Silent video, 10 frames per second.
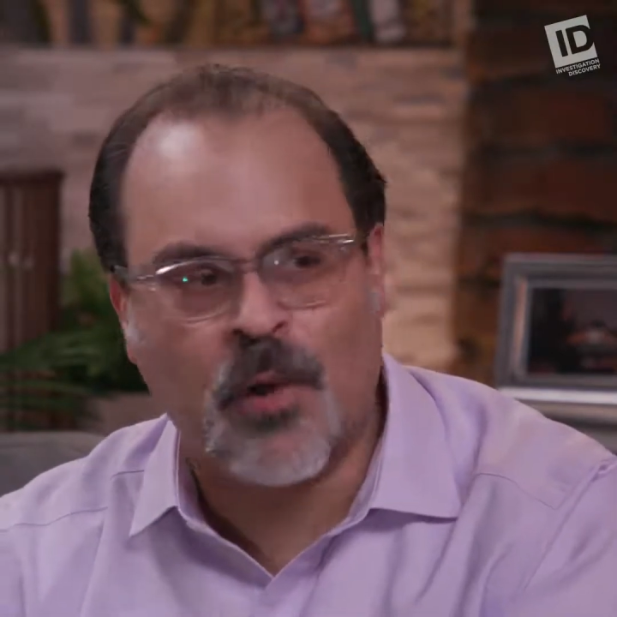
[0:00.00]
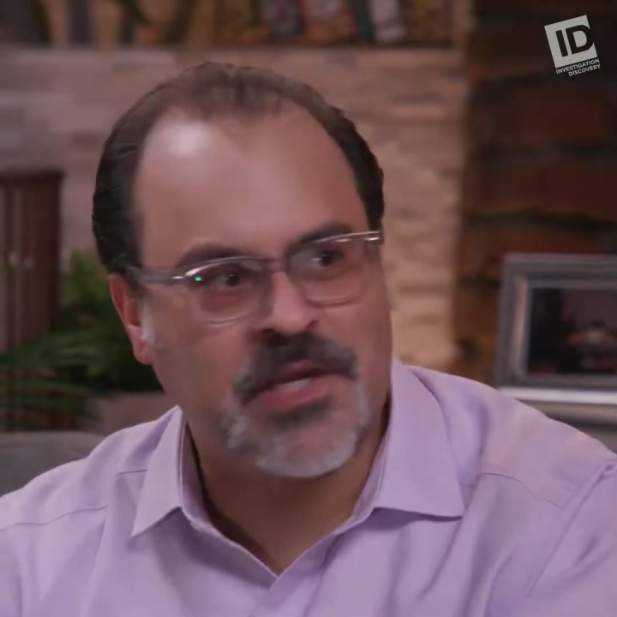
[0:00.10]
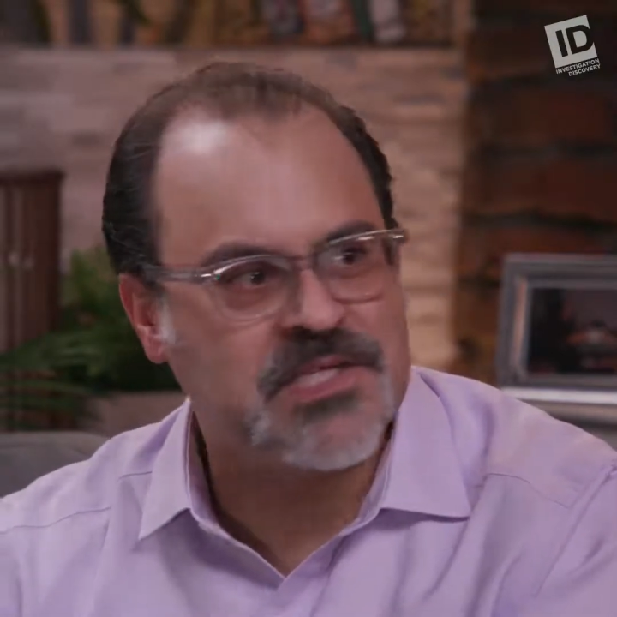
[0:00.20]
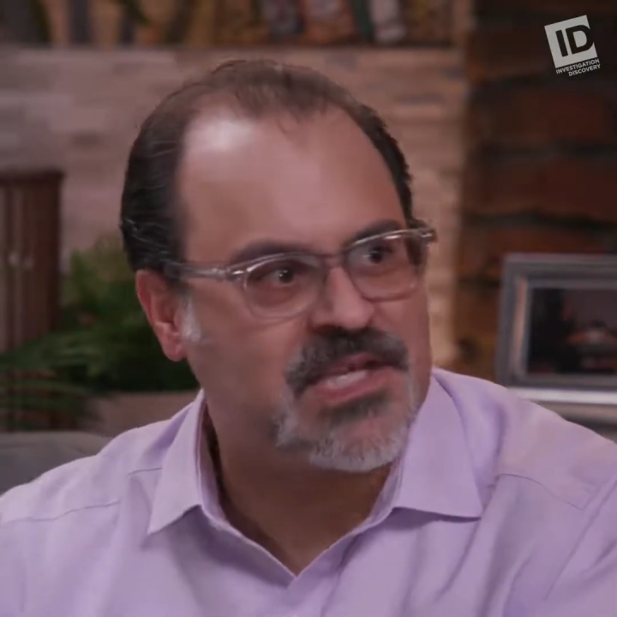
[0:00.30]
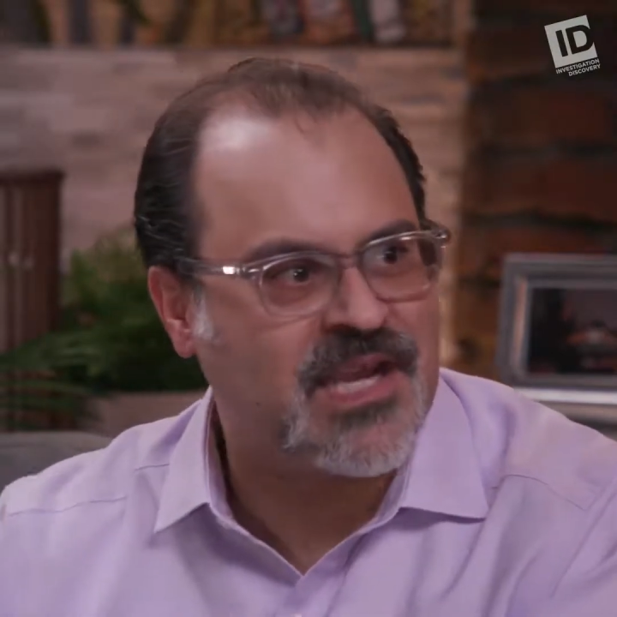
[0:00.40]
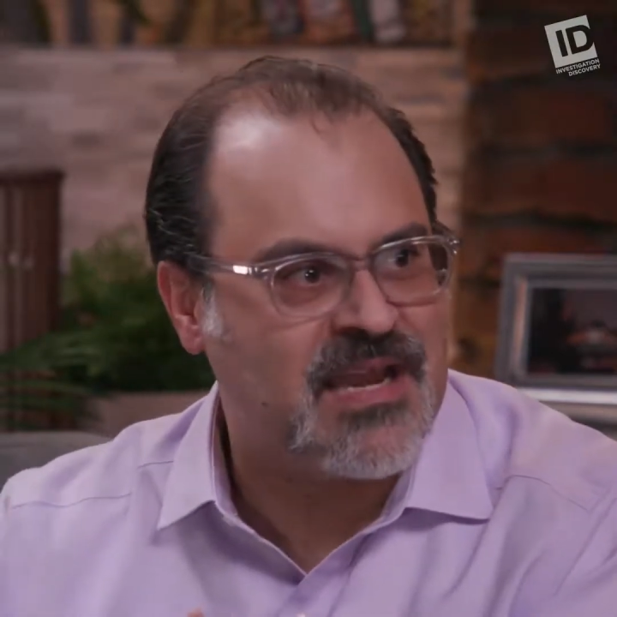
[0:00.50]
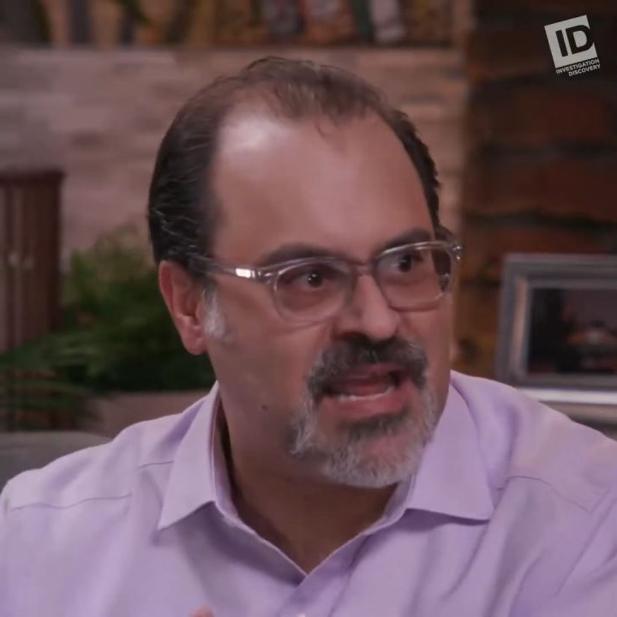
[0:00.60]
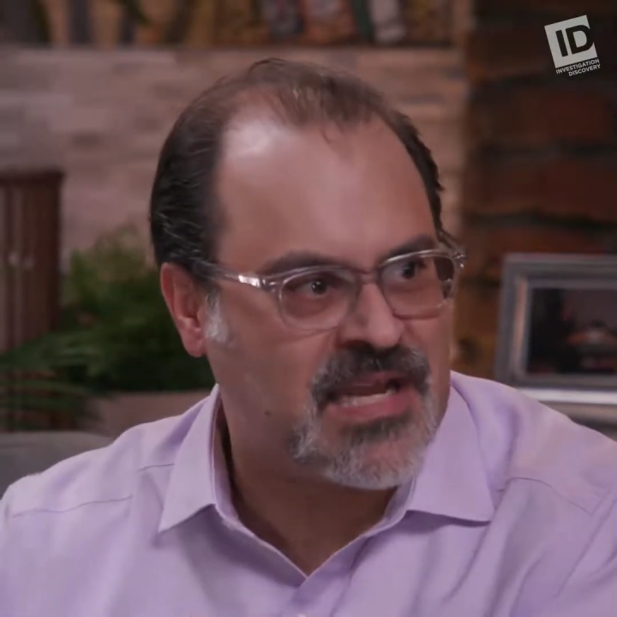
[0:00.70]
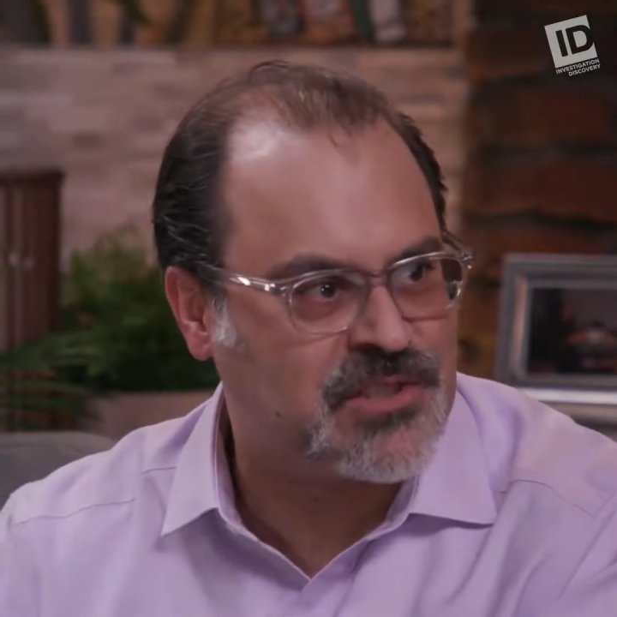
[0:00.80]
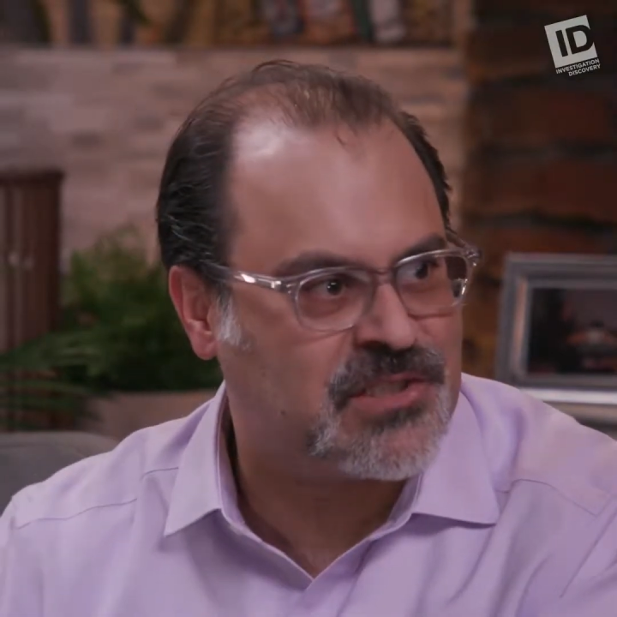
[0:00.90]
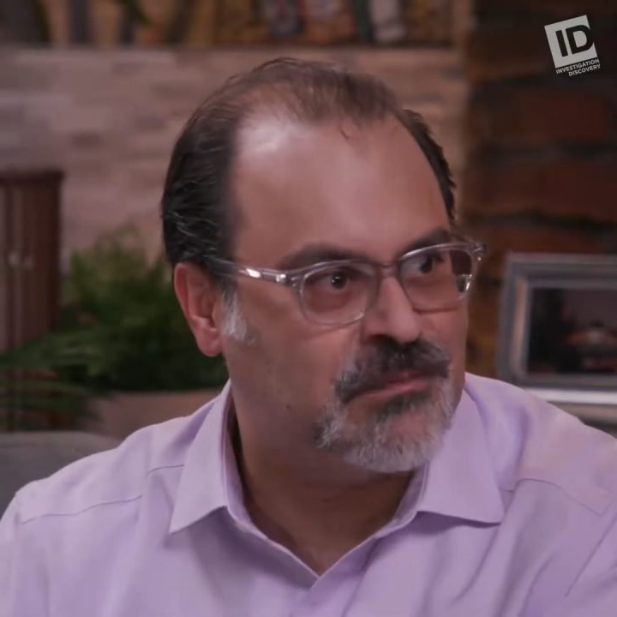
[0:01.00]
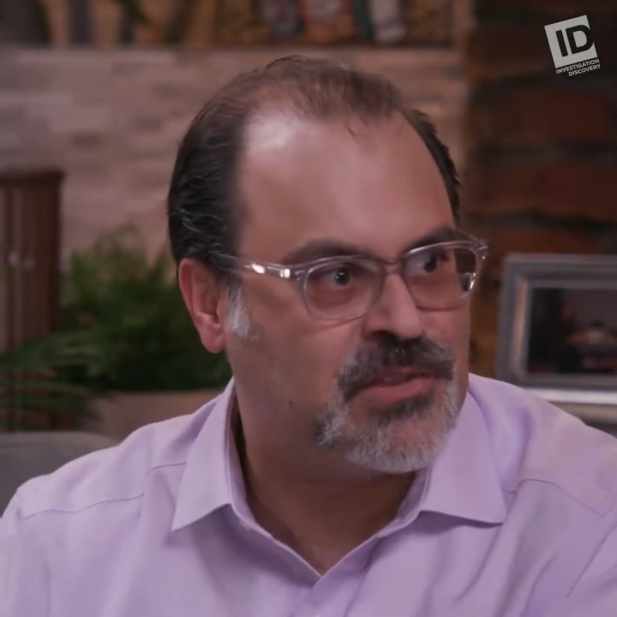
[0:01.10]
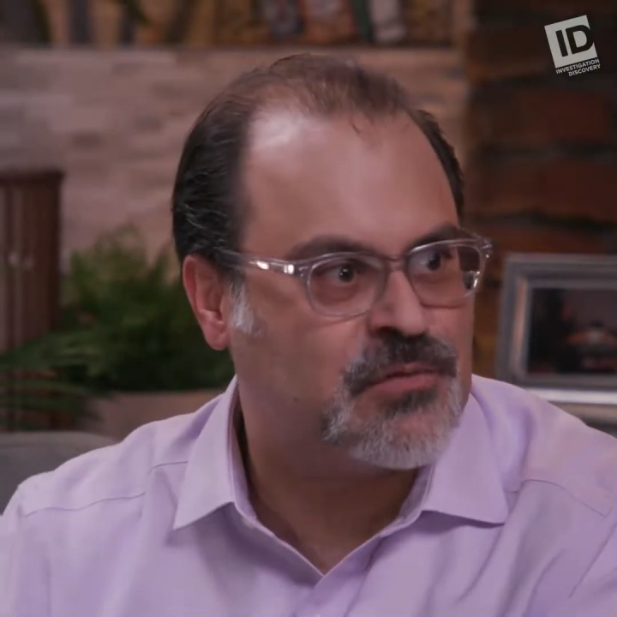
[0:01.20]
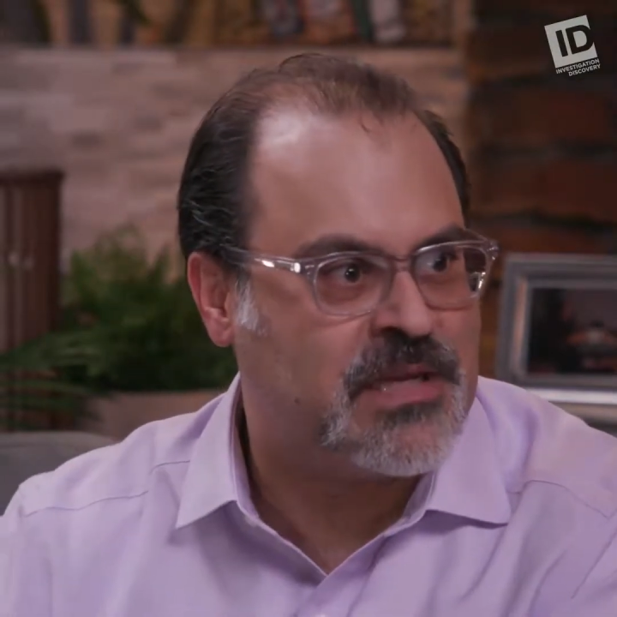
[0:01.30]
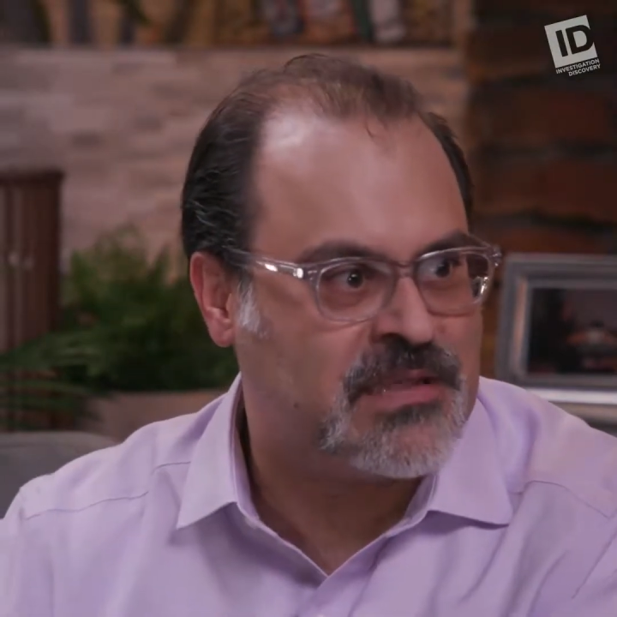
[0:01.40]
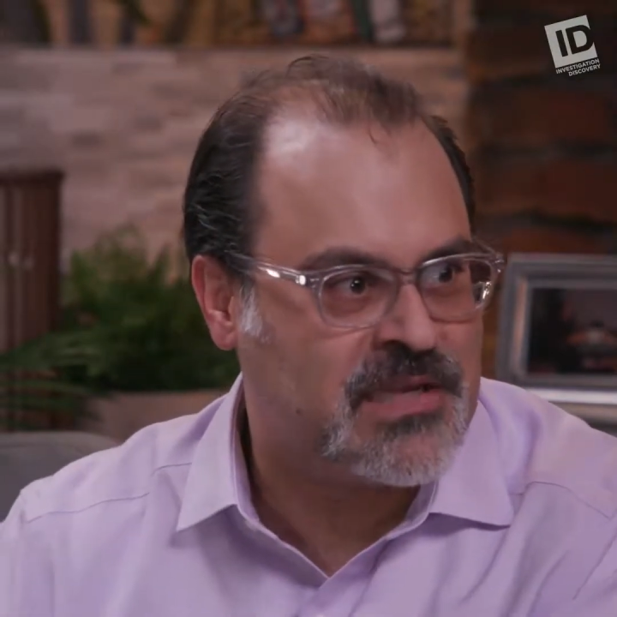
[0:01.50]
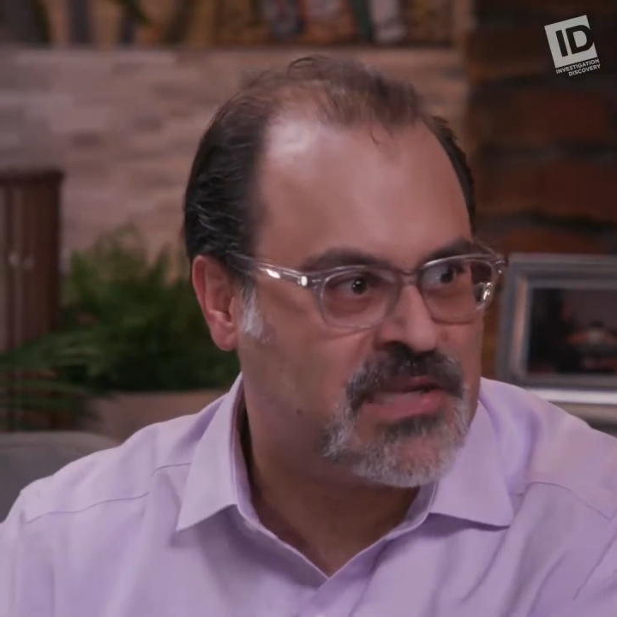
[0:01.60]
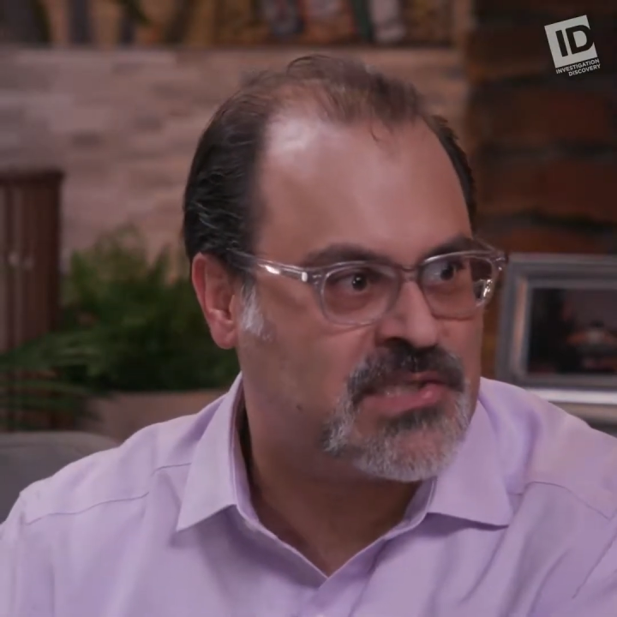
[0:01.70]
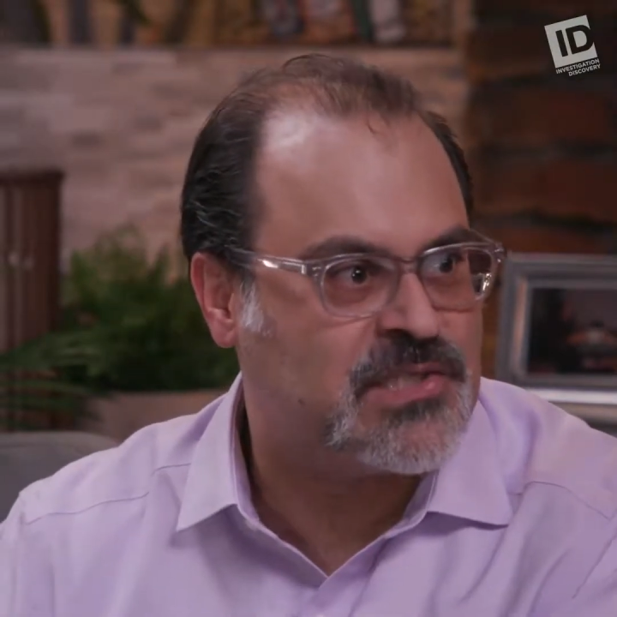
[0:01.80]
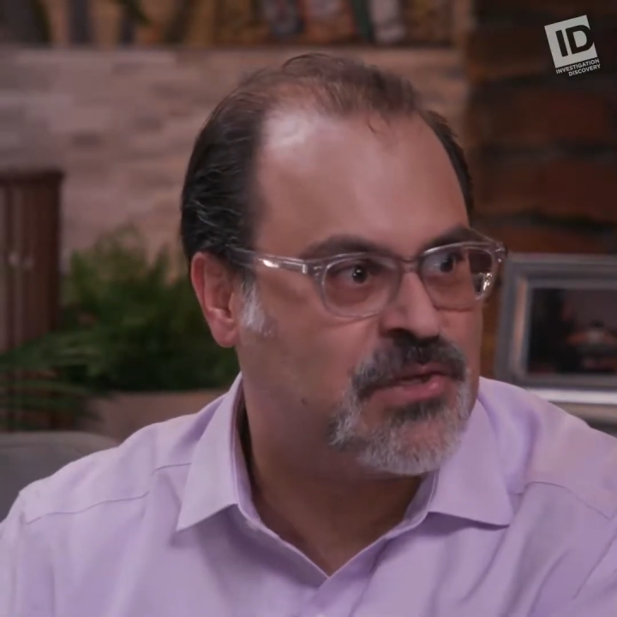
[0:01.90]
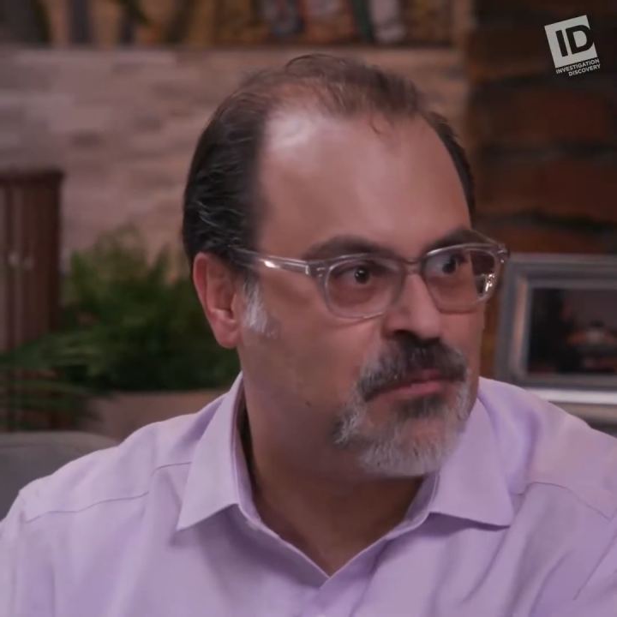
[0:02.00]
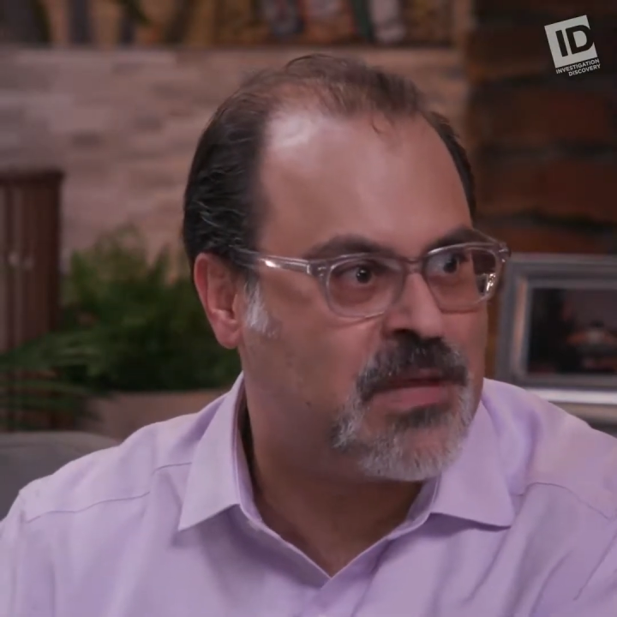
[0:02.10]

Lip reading: what is the connection between these two